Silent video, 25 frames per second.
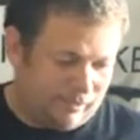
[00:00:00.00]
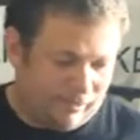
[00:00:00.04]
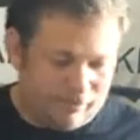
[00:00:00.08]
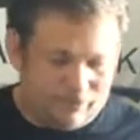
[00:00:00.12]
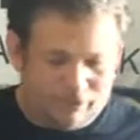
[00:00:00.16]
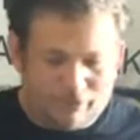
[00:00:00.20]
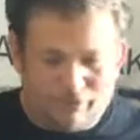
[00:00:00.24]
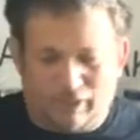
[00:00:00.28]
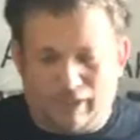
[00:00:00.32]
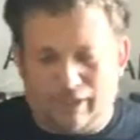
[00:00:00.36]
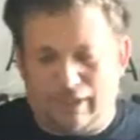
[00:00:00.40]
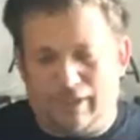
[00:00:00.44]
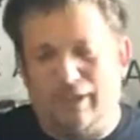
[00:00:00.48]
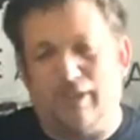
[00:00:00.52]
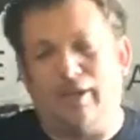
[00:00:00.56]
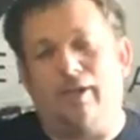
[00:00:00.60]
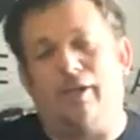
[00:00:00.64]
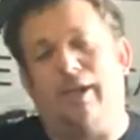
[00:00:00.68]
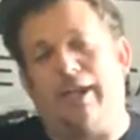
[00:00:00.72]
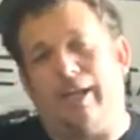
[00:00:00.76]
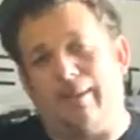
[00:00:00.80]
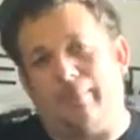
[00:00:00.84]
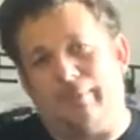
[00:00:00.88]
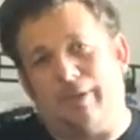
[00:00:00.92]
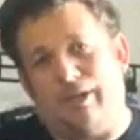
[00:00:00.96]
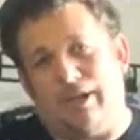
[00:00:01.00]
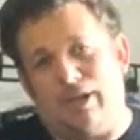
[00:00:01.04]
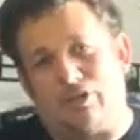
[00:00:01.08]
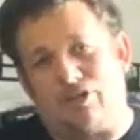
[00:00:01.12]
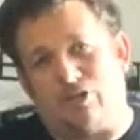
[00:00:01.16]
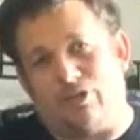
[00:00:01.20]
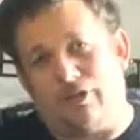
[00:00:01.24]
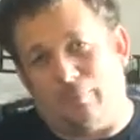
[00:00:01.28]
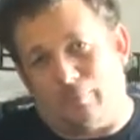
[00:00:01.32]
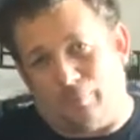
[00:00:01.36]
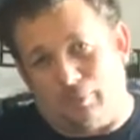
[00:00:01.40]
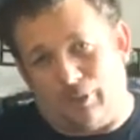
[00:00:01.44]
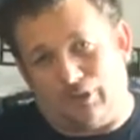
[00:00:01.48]
the
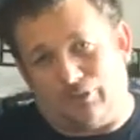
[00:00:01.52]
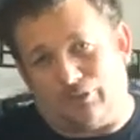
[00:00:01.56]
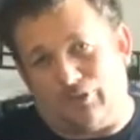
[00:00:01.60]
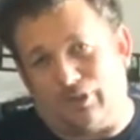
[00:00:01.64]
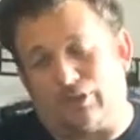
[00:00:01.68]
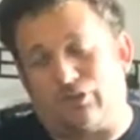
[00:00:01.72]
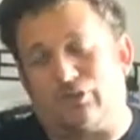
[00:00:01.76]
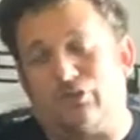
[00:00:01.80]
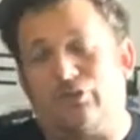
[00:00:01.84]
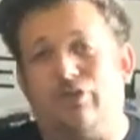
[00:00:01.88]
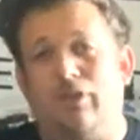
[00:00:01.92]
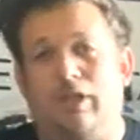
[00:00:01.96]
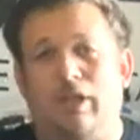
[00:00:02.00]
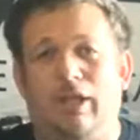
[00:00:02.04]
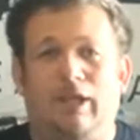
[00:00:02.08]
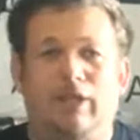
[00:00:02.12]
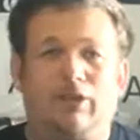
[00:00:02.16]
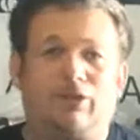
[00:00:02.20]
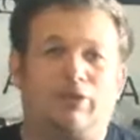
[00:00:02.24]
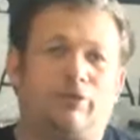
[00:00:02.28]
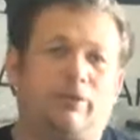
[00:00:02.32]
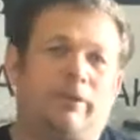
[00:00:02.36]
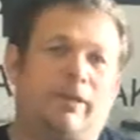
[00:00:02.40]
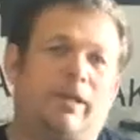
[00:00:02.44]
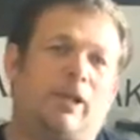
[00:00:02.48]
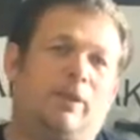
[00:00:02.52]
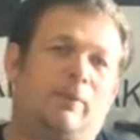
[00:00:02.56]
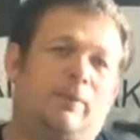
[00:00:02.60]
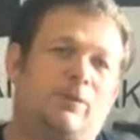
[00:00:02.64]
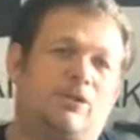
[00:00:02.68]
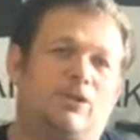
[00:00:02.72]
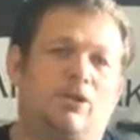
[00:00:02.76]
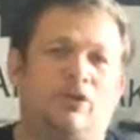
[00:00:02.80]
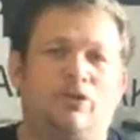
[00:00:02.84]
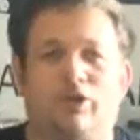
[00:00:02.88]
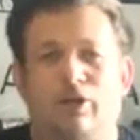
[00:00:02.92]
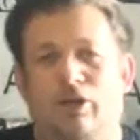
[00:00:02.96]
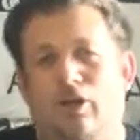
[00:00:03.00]
ammunition, the ballistics. The three
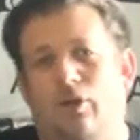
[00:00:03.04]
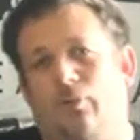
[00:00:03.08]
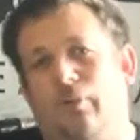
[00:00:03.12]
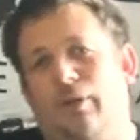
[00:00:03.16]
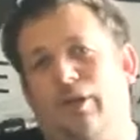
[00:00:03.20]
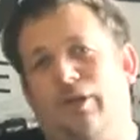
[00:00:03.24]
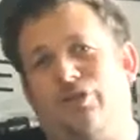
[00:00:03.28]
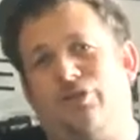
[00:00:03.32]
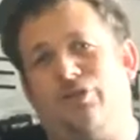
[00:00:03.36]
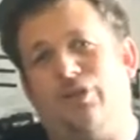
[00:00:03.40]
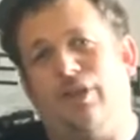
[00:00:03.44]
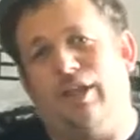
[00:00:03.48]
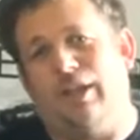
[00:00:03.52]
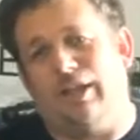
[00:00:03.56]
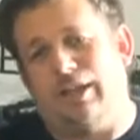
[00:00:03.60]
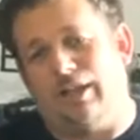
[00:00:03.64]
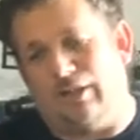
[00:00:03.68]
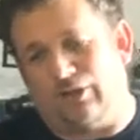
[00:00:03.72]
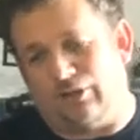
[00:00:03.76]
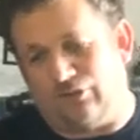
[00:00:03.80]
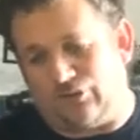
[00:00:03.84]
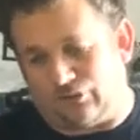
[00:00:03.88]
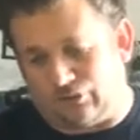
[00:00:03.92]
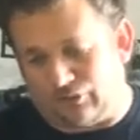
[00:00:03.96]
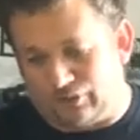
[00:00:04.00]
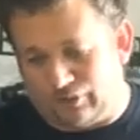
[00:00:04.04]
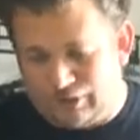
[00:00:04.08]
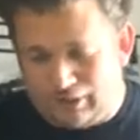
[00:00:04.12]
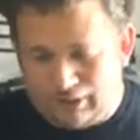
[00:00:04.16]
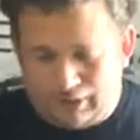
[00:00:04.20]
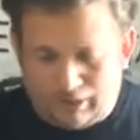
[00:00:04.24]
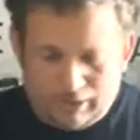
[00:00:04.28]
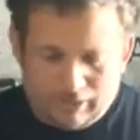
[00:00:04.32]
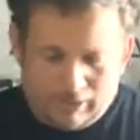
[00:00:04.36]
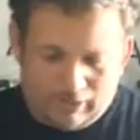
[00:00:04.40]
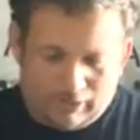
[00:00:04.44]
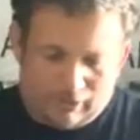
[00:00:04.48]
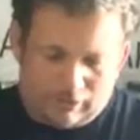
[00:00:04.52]
elements you're dealing with is
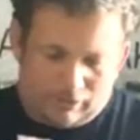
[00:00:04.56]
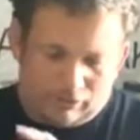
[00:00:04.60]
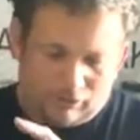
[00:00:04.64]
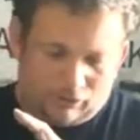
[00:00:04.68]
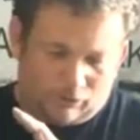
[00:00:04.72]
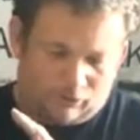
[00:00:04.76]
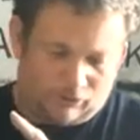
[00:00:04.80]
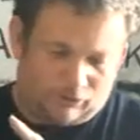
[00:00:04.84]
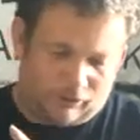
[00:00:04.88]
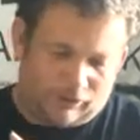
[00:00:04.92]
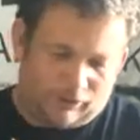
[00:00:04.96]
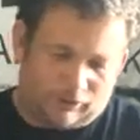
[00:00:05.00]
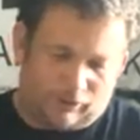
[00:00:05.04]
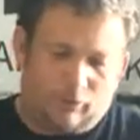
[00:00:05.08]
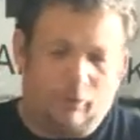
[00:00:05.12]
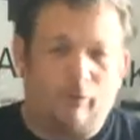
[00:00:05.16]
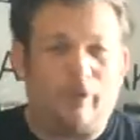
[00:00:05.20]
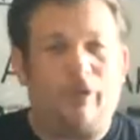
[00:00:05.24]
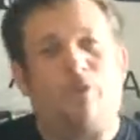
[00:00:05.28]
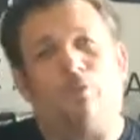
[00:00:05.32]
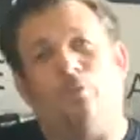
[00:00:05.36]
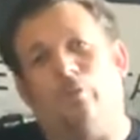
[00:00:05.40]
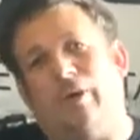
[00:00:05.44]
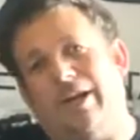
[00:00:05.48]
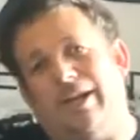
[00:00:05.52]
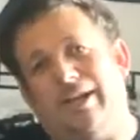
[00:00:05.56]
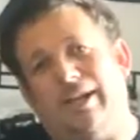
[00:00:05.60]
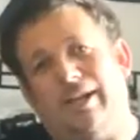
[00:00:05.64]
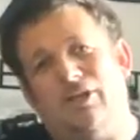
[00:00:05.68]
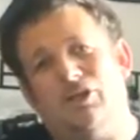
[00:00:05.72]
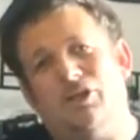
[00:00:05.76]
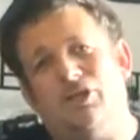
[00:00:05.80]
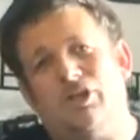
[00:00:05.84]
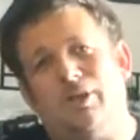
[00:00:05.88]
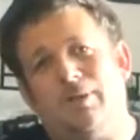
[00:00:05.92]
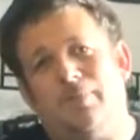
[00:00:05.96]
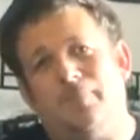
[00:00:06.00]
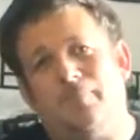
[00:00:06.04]
you're dealing with
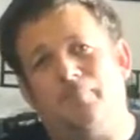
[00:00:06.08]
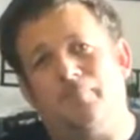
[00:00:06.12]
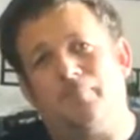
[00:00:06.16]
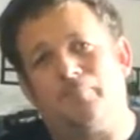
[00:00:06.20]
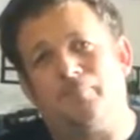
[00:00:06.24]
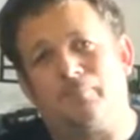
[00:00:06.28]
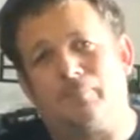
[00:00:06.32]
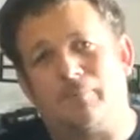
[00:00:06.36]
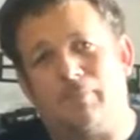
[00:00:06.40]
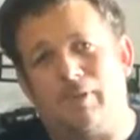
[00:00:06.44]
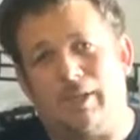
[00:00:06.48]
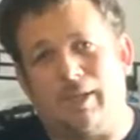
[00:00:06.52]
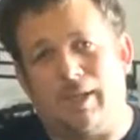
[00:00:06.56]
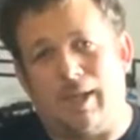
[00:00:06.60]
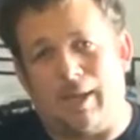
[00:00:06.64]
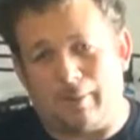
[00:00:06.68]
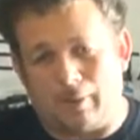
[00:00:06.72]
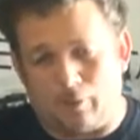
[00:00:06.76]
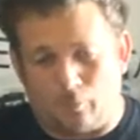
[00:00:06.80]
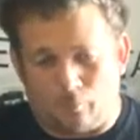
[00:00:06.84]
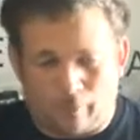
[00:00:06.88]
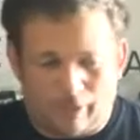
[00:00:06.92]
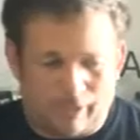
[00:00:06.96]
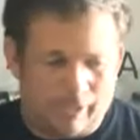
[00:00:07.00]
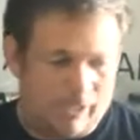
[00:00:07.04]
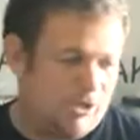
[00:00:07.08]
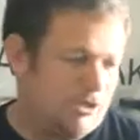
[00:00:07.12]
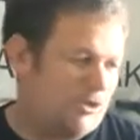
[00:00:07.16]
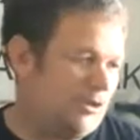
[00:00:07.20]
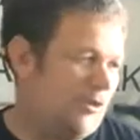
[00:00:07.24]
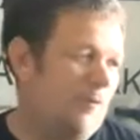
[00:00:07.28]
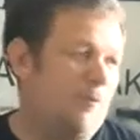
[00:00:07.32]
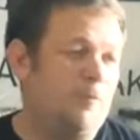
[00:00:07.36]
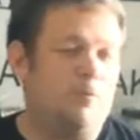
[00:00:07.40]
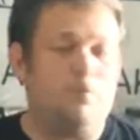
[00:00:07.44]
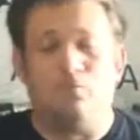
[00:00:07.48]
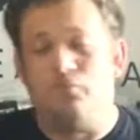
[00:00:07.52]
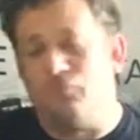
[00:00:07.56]
windage. Windage is
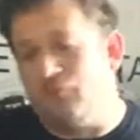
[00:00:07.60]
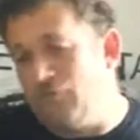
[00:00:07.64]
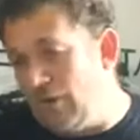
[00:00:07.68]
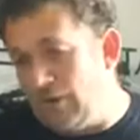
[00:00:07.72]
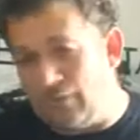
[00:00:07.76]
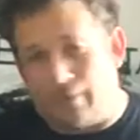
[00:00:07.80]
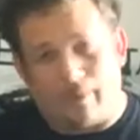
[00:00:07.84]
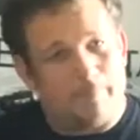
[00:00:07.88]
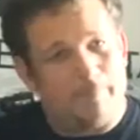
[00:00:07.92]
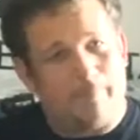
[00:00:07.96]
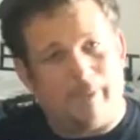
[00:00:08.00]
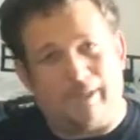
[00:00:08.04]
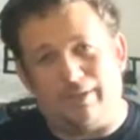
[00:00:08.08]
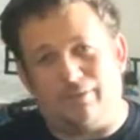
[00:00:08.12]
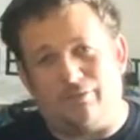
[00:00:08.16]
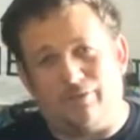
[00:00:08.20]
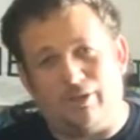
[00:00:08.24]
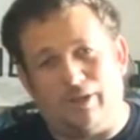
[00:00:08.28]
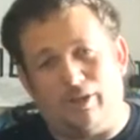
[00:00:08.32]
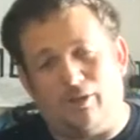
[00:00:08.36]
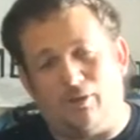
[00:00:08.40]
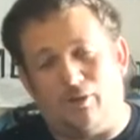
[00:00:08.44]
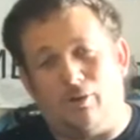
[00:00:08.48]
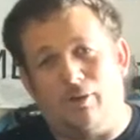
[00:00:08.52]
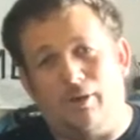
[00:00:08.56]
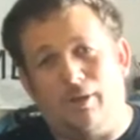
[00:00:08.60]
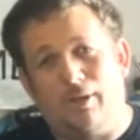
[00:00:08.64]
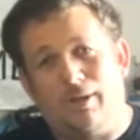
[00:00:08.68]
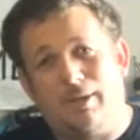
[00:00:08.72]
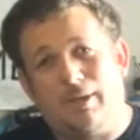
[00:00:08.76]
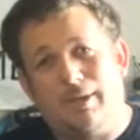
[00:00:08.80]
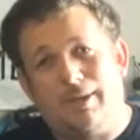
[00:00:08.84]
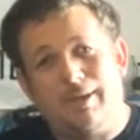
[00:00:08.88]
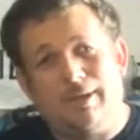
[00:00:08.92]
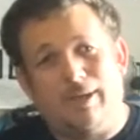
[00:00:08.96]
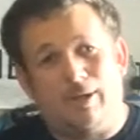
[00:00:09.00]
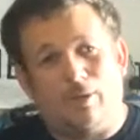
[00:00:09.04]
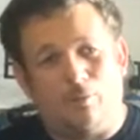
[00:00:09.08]
a very big deal.
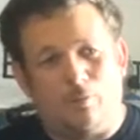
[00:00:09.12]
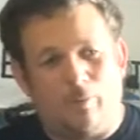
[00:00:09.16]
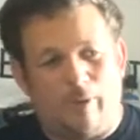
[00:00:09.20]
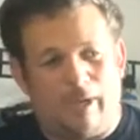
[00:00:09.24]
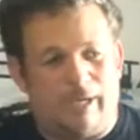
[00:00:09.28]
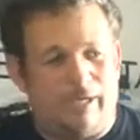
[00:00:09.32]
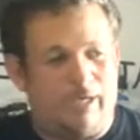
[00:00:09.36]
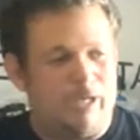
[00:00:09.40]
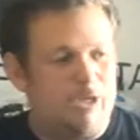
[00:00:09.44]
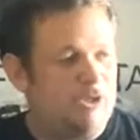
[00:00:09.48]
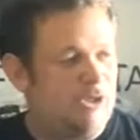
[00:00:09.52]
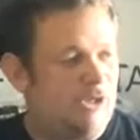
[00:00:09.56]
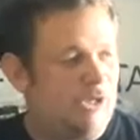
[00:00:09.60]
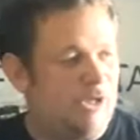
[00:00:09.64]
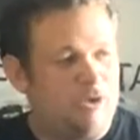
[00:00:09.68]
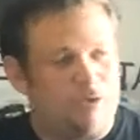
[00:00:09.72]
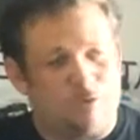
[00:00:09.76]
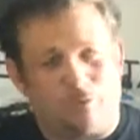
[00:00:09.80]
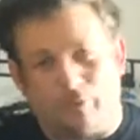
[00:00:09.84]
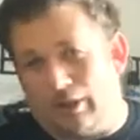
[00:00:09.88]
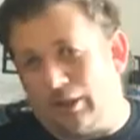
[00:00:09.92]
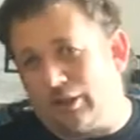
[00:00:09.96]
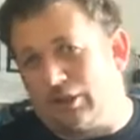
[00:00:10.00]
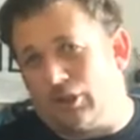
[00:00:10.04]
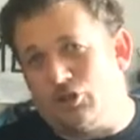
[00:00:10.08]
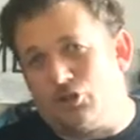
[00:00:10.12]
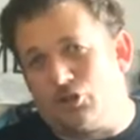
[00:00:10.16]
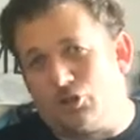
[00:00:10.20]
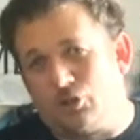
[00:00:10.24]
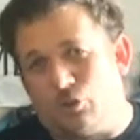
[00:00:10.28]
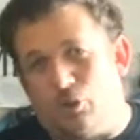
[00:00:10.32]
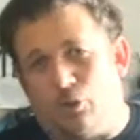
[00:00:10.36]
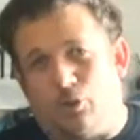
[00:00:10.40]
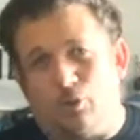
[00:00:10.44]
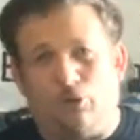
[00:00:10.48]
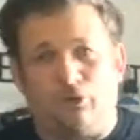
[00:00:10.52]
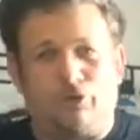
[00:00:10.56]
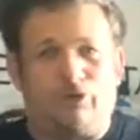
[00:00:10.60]
Windage is what
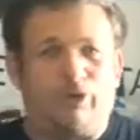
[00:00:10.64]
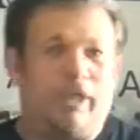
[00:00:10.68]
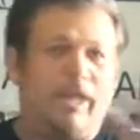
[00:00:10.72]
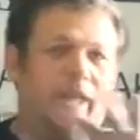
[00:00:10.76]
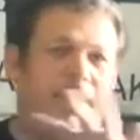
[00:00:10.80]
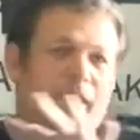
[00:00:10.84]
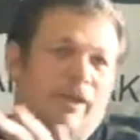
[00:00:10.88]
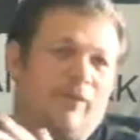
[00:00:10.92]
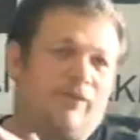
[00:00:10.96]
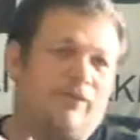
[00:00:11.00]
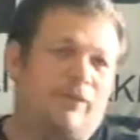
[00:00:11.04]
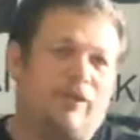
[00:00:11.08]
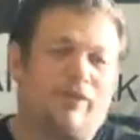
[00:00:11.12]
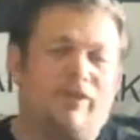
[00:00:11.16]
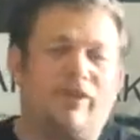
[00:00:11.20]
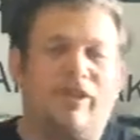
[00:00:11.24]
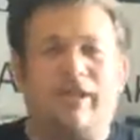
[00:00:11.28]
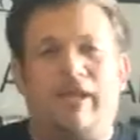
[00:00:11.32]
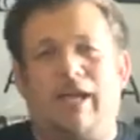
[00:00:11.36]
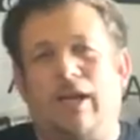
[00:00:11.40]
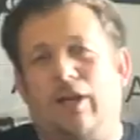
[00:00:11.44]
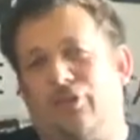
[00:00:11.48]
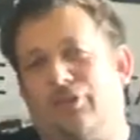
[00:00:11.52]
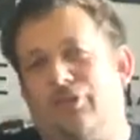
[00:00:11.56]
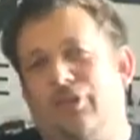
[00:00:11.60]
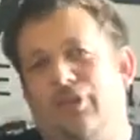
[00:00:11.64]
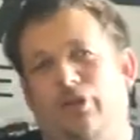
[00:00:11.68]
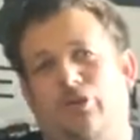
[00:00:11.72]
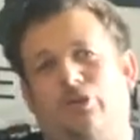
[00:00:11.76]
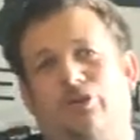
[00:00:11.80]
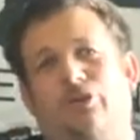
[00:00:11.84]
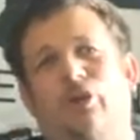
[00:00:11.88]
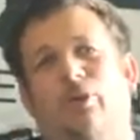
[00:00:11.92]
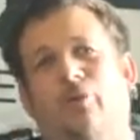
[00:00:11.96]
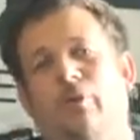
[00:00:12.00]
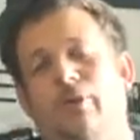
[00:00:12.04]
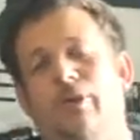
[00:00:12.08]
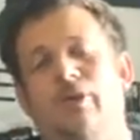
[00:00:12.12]
controls everything out there.
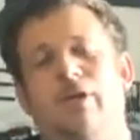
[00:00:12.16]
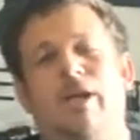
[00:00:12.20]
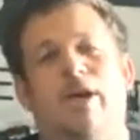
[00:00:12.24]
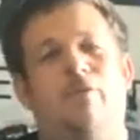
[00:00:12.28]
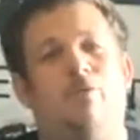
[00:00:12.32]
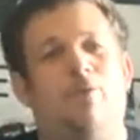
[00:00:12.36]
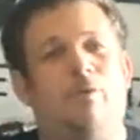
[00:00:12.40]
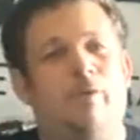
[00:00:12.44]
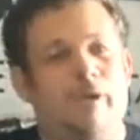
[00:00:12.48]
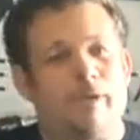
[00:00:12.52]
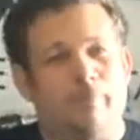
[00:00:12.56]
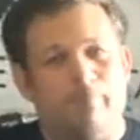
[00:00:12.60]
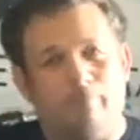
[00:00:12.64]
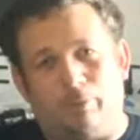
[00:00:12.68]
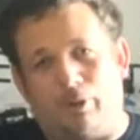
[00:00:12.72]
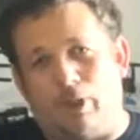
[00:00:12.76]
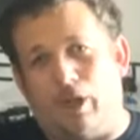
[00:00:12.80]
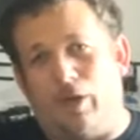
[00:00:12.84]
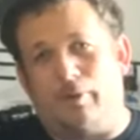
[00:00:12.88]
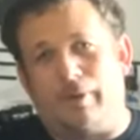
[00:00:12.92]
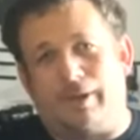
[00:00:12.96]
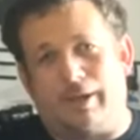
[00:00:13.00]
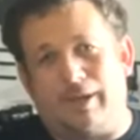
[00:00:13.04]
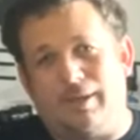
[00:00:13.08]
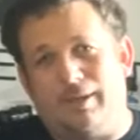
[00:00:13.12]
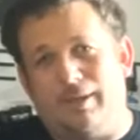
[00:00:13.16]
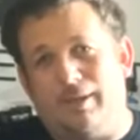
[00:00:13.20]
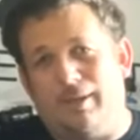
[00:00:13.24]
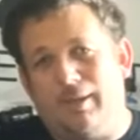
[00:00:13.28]
So when you have wind blowing,